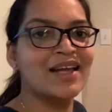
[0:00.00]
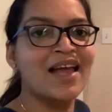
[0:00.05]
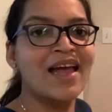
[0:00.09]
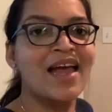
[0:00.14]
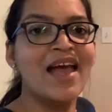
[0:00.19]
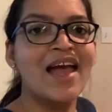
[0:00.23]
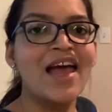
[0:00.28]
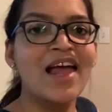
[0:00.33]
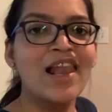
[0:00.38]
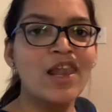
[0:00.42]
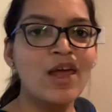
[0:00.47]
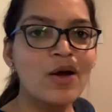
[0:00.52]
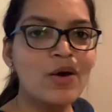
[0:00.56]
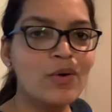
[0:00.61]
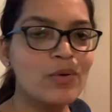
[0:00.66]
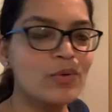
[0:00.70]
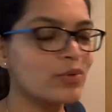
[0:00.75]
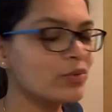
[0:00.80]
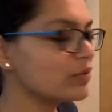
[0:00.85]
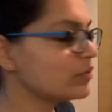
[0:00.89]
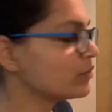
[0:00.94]

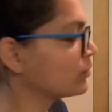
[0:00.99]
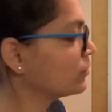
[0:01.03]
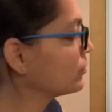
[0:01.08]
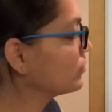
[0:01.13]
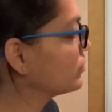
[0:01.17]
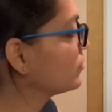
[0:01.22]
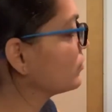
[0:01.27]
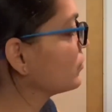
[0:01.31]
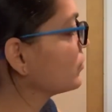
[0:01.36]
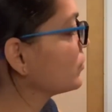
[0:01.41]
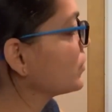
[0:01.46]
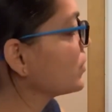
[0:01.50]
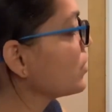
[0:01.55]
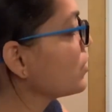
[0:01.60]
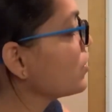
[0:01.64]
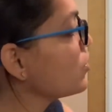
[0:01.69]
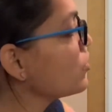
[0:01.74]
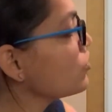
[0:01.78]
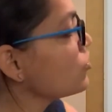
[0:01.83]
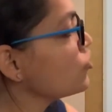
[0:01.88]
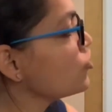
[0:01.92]
hello.
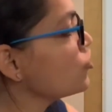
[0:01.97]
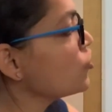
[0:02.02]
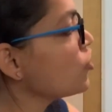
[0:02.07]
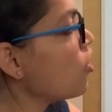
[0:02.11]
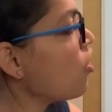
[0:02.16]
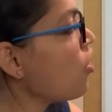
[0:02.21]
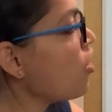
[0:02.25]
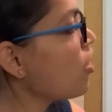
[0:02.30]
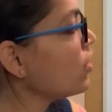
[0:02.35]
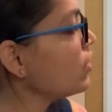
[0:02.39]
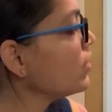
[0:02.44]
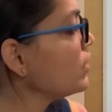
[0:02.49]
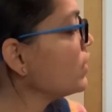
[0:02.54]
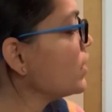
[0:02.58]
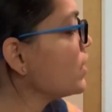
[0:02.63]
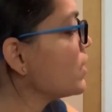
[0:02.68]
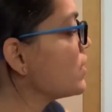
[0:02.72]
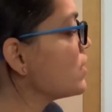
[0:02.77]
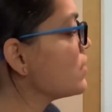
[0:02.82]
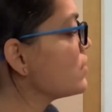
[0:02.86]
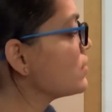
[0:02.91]
John
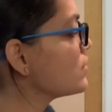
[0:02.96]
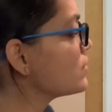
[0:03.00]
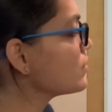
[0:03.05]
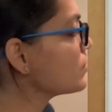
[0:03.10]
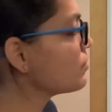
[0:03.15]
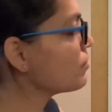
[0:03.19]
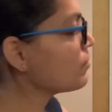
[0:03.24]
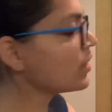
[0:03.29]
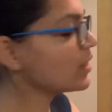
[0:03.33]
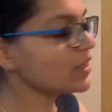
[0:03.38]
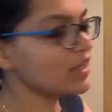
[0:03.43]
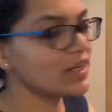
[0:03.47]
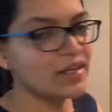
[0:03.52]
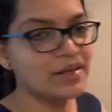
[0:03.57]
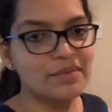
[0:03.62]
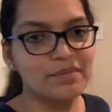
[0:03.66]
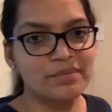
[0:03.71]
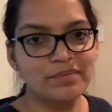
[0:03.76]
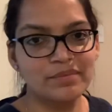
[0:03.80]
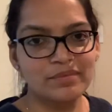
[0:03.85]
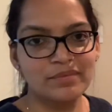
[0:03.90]
is my name.
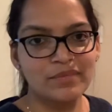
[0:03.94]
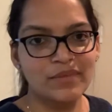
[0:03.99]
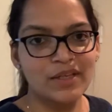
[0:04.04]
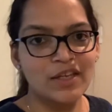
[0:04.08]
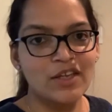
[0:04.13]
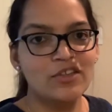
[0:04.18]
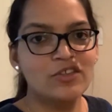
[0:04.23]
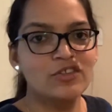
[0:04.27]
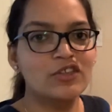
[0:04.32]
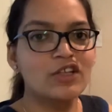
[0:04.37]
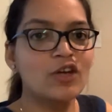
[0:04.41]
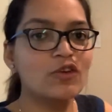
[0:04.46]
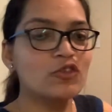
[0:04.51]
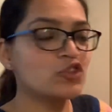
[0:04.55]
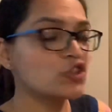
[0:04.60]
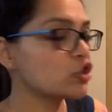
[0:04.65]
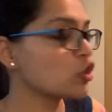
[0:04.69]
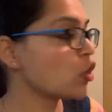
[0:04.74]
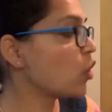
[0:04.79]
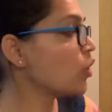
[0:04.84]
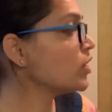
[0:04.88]
So now
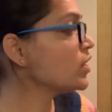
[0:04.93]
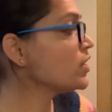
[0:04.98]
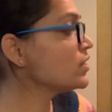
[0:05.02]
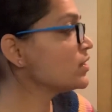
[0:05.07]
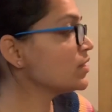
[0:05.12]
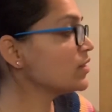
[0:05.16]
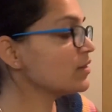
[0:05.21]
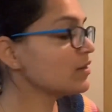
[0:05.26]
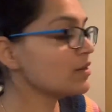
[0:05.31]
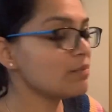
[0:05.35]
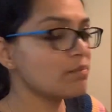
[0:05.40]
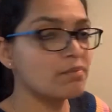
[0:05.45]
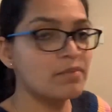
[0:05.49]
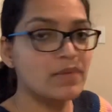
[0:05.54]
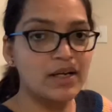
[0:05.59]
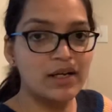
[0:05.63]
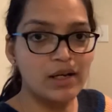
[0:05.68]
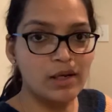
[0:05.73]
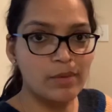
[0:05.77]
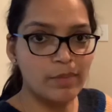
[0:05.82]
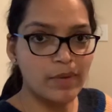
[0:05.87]
John is in the
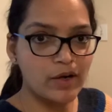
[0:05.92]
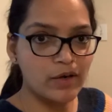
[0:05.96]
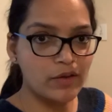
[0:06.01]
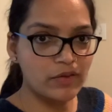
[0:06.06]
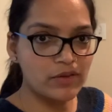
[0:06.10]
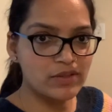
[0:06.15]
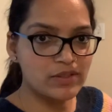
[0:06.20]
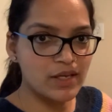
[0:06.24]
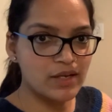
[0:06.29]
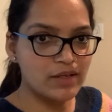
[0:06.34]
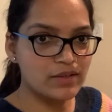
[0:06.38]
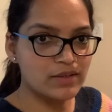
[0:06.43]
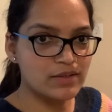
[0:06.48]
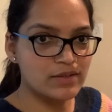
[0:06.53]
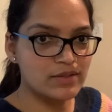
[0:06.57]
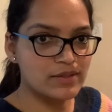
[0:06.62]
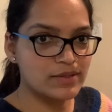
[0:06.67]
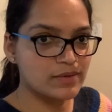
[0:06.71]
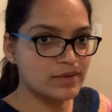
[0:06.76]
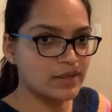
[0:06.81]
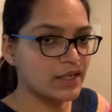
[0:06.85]
middle part of the sentence.
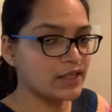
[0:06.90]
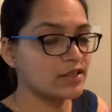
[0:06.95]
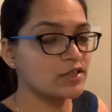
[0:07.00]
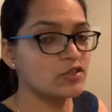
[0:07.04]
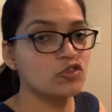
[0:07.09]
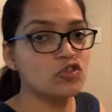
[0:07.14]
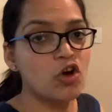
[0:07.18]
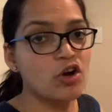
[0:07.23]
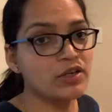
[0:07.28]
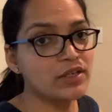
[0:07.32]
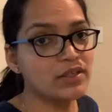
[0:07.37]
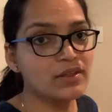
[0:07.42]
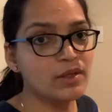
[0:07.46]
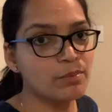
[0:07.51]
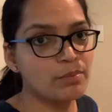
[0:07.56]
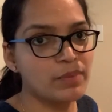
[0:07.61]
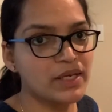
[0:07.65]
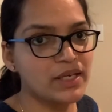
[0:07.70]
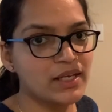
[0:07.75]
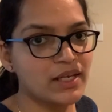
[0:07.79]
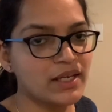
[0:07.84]
It is not in the
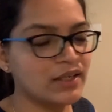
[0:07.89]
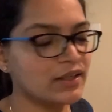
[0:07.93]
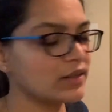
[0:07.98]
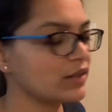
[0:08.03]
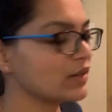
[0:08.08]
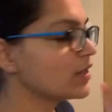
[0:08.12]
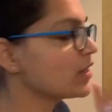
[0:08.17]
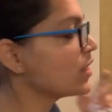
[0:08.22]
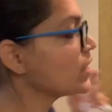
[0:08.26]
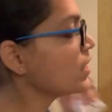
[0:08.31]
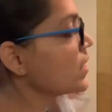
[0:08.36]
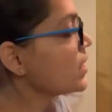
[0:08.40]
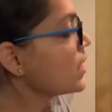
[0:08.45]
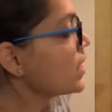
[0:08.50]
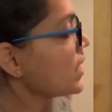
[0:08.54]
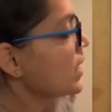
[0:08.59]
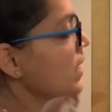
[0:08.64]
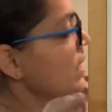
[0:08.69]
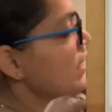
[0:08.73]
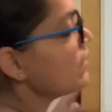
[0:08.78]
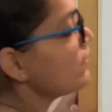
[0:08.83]
beginning.
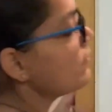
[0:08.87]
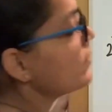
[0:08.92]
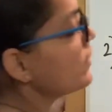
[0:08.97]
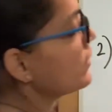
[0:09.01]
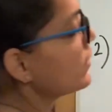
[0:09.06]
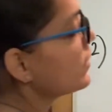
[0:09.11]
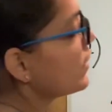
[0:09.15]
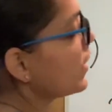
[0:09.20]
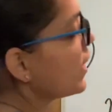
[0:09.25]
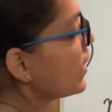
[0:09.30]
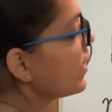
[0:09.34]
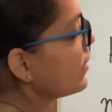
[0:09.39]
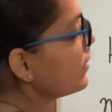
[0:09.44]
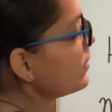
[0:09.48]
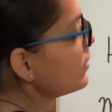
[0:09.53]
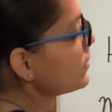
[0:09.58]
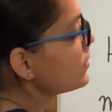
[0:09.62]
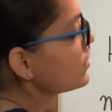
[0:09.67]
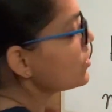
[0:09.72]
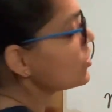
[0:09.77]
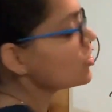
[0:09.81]
Even then,
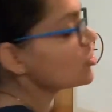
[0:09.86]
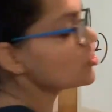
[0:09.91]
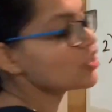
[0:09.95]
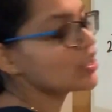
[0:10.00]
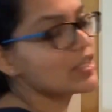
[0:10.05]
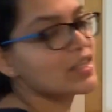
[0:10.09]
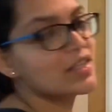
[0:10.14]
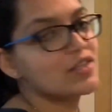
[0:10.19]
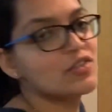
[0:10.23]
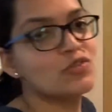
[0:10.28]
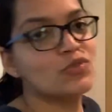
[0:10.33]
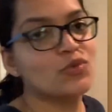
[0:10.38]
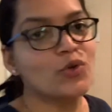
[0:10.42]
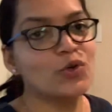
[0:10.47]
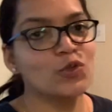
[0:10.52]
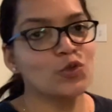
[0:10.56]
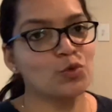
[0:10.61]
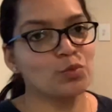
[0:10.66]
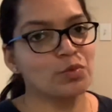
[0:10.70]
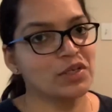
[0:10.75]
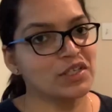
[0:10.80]
J is going to
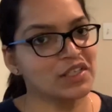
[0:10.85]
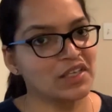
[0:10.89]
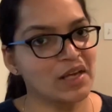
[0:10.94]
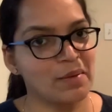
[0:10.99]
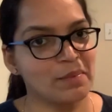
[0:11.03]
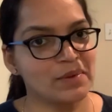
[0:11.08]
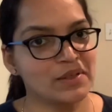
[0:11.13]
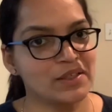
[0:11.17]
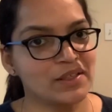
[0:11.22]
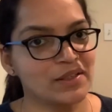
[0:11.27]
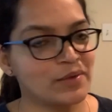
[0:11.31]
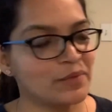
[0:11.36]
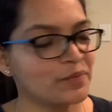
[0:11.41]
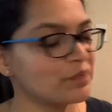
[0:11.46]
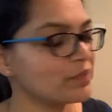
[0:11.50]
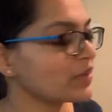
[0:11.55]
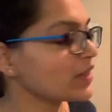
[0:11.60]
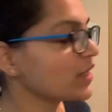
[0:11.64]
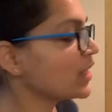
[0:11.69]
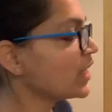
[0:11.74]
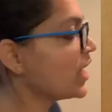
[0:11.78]
be in capital.
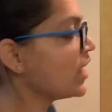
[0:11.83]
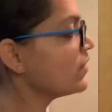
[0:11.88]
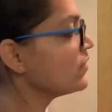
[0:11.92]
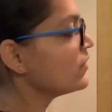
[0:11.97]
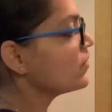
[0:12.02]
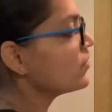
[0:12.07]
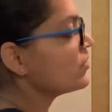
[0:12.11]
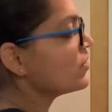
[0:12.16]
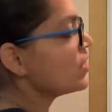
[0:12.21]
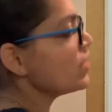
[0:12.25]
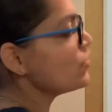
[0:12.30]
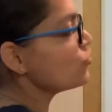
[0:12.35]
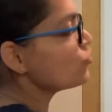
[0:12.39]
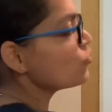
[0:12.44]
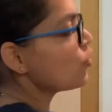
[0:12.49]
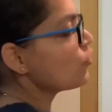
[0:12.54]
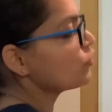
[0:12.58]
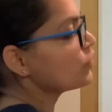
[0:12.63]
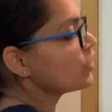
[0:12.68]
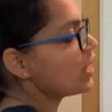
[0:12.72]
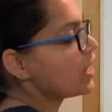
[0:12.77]
And the rest of
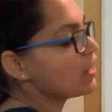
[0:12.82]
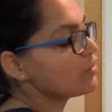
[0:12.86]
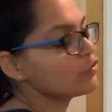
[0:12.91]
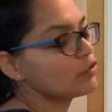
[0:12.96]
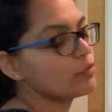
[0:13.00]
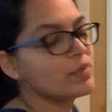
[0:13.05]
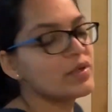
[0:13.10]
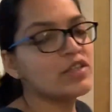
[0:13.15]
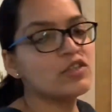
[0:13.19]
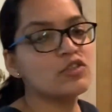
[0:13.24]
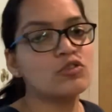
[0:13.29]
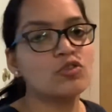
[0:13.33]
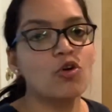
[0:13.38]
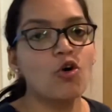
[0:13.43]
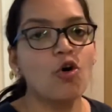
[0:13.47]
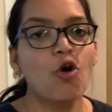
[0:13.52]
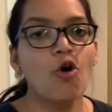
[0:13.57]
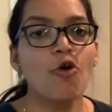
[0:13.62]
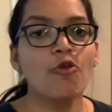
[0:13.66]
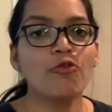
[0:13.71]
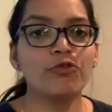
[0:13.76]
the alphabets
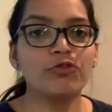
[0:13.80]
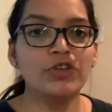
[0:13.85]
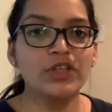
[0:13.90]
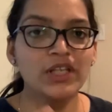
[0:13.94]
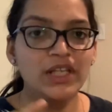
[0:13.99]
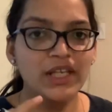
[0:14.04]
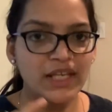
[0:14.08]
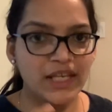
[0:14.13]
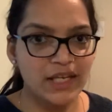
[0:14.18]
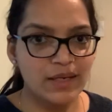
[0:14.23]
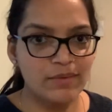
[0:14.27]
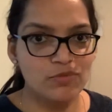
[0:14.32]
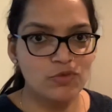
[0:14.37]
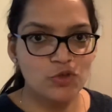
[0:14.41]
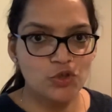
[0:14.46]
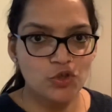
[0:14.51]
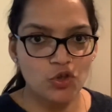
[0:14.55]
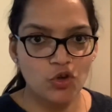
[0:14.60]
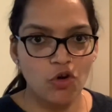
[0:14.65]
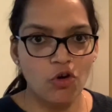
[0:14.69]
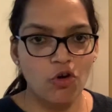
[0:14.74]
of the name
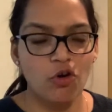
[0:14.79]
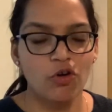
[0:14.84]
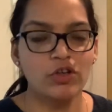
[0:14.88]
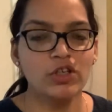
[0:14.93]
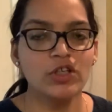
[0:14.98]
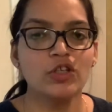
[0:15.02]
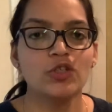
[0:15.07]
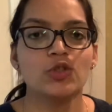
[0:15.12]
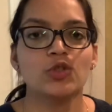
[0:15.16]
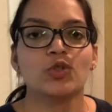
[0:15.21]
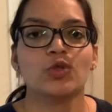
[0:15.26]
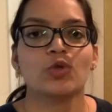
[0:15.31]
John should